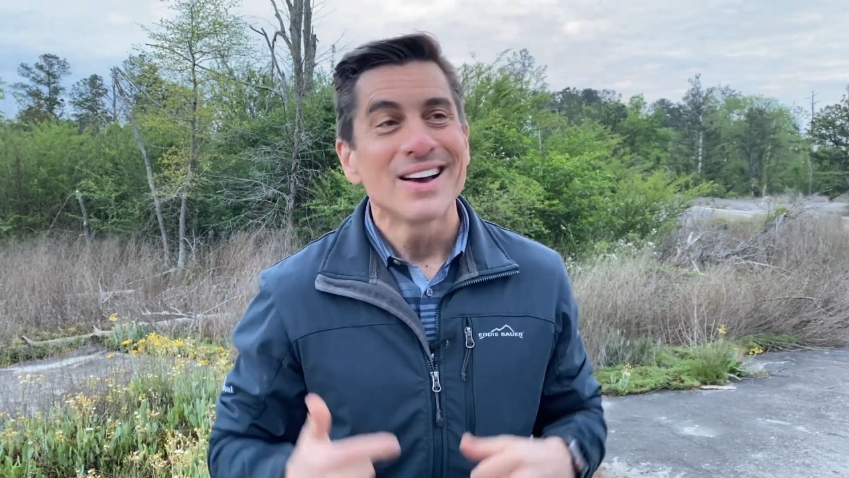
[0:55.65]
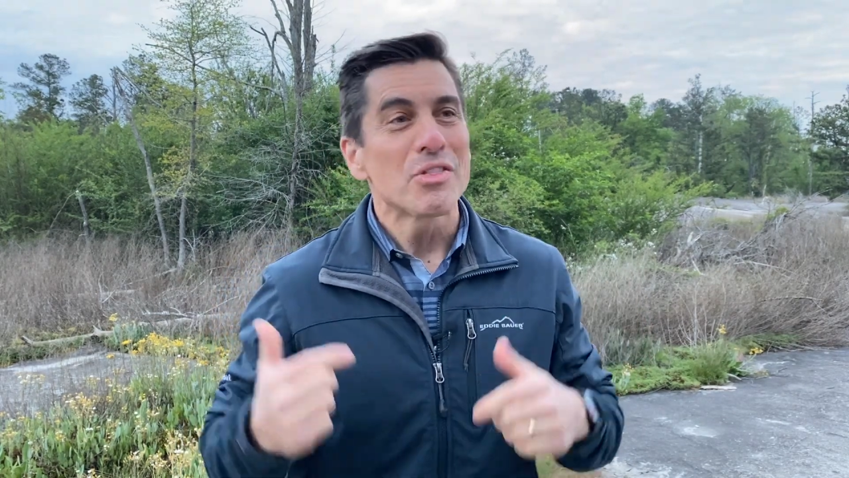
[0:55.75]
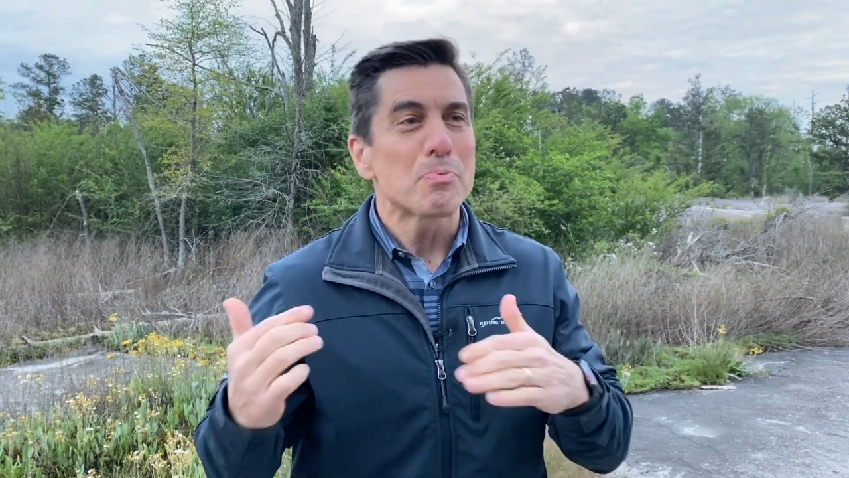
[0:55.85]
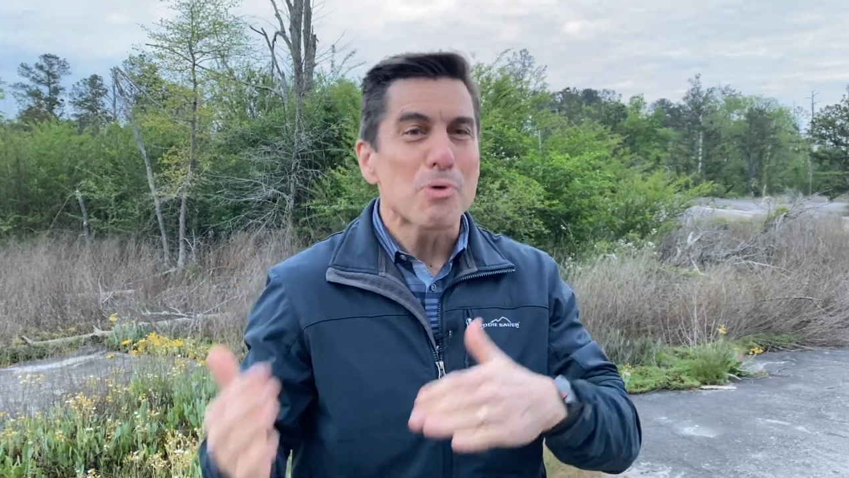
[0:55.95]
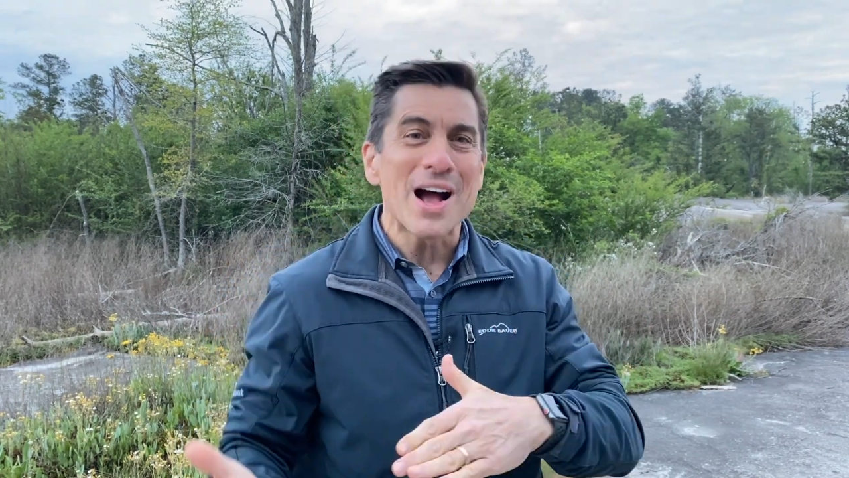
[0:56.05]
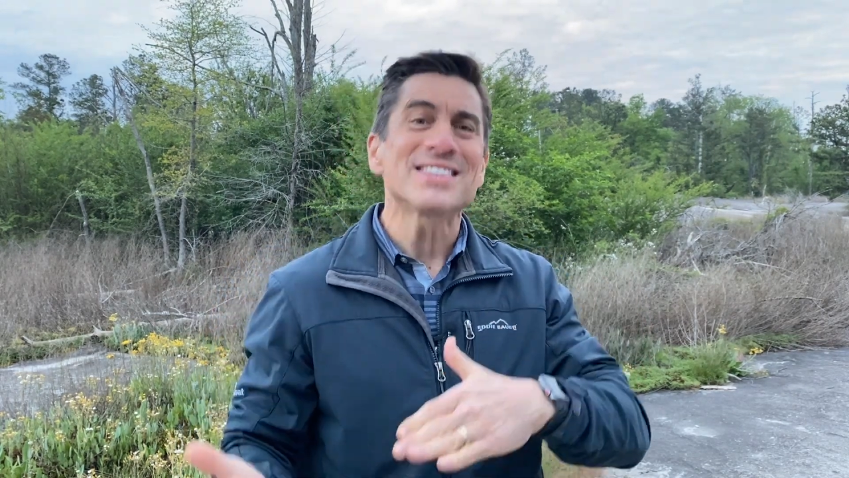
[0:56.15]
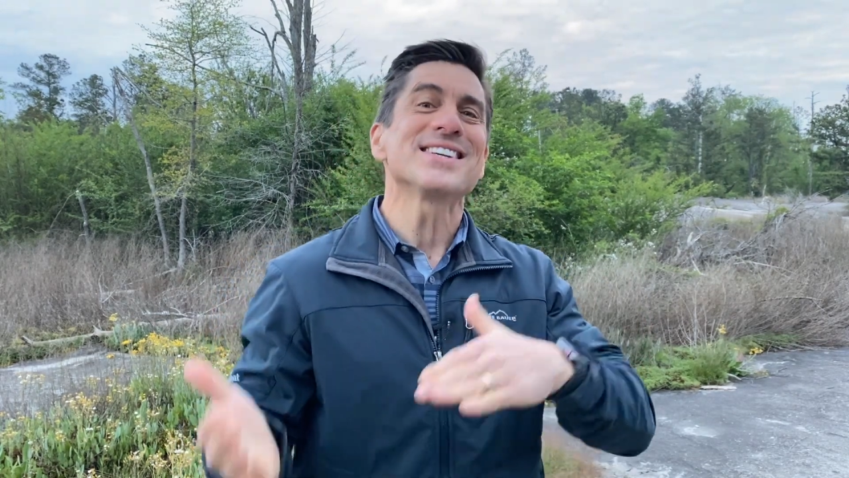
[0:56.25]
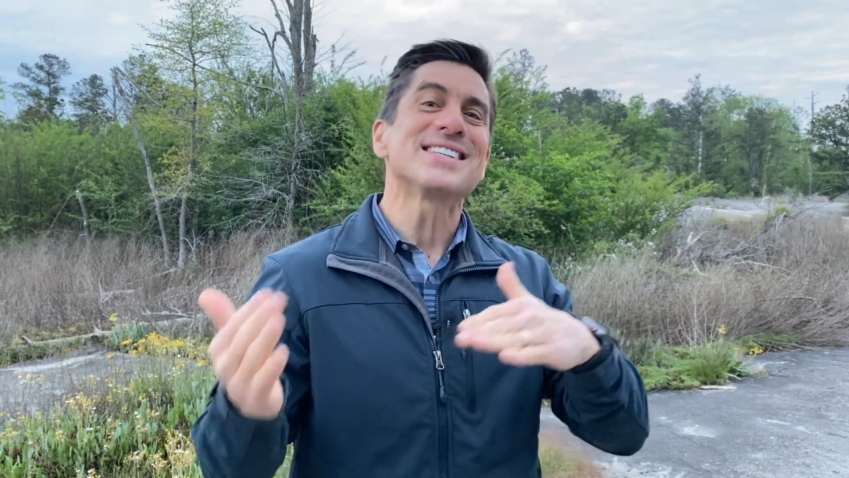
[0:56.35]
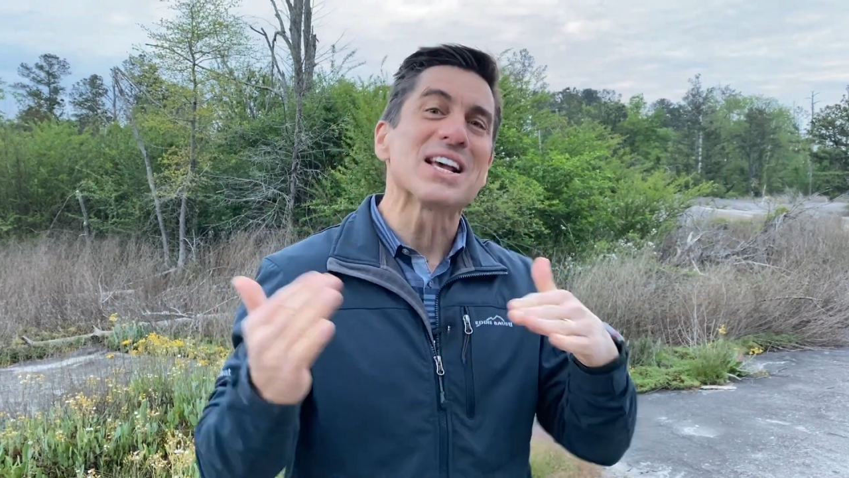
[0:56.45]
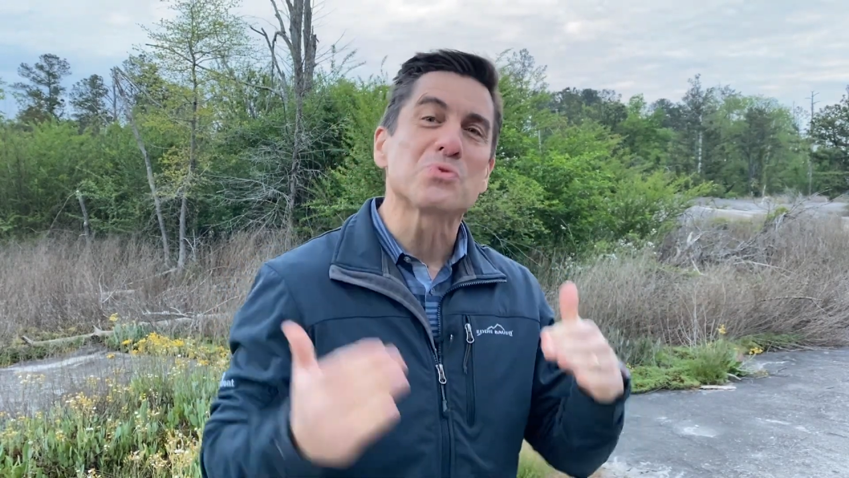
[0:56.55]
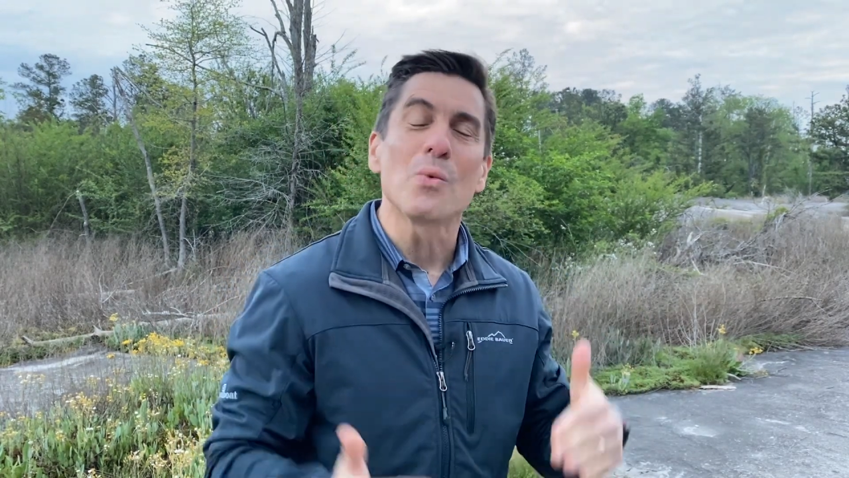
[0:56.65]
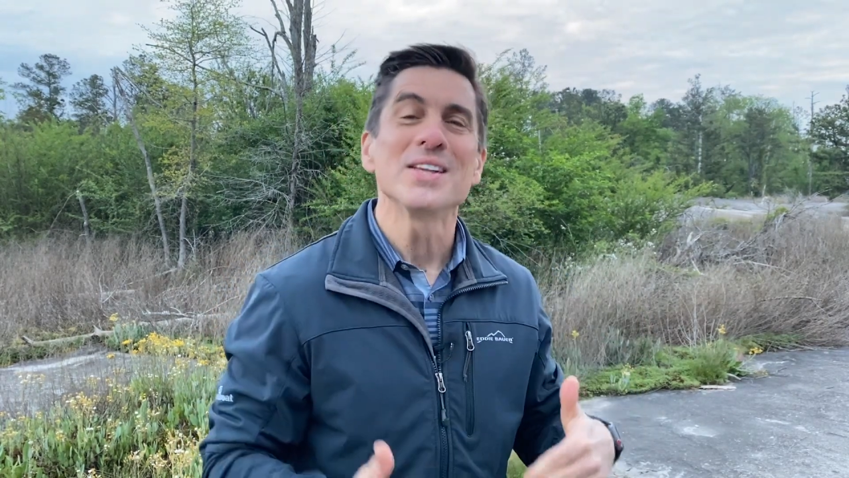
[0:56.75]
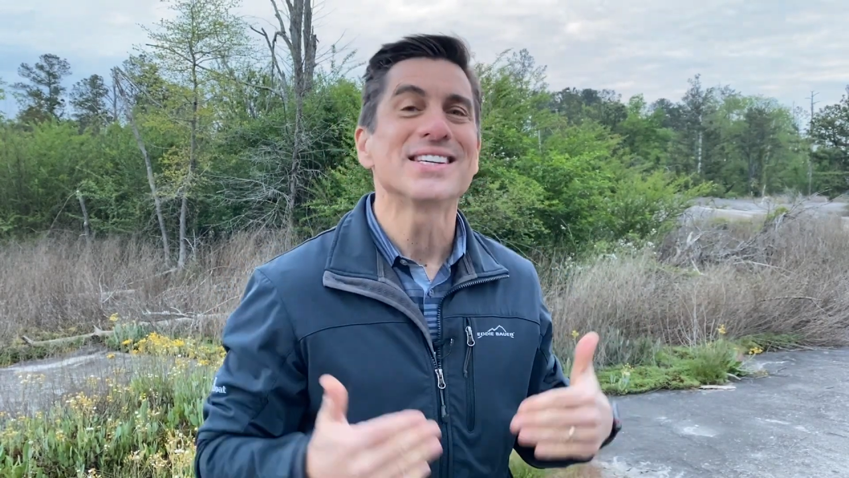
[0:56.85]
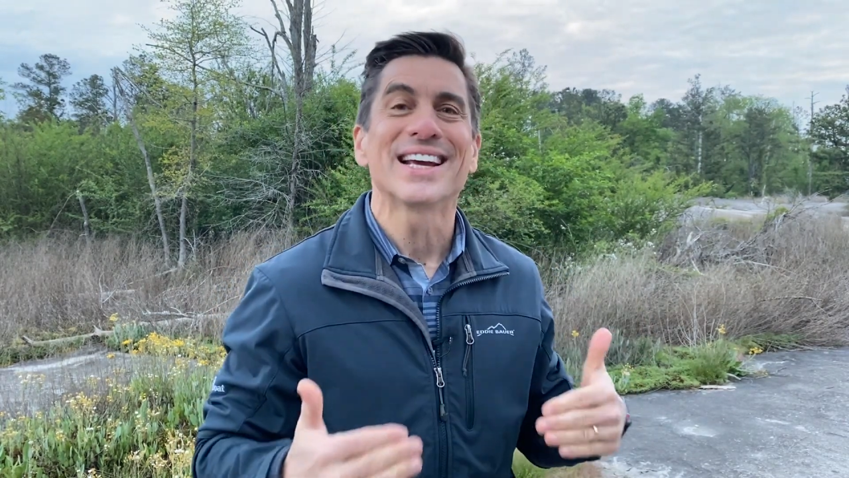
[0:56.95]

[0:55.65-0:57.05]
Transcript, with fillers: the process has once